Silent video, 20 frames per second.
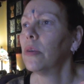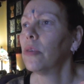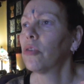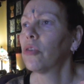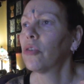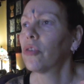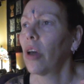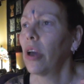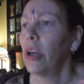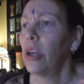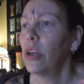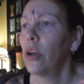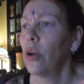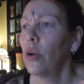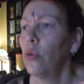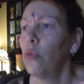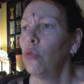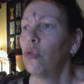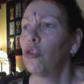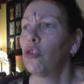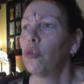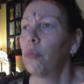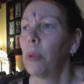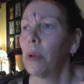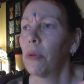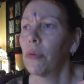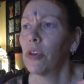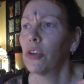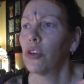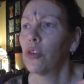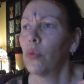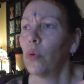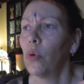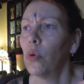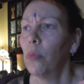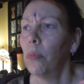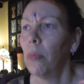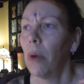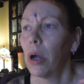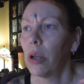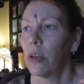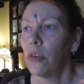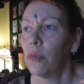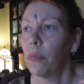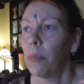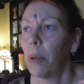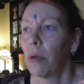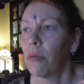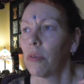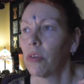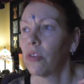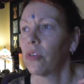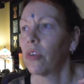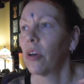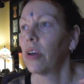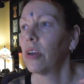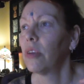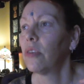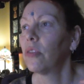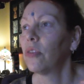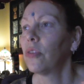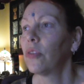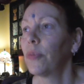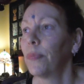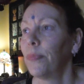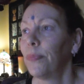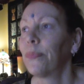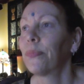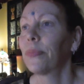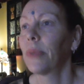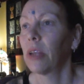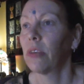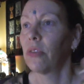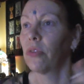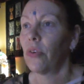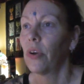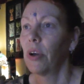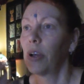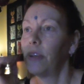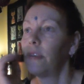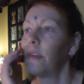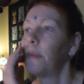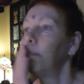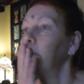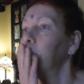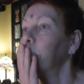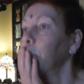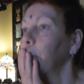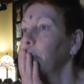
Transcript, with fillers: Psycho spiritual mind parasites. That's right.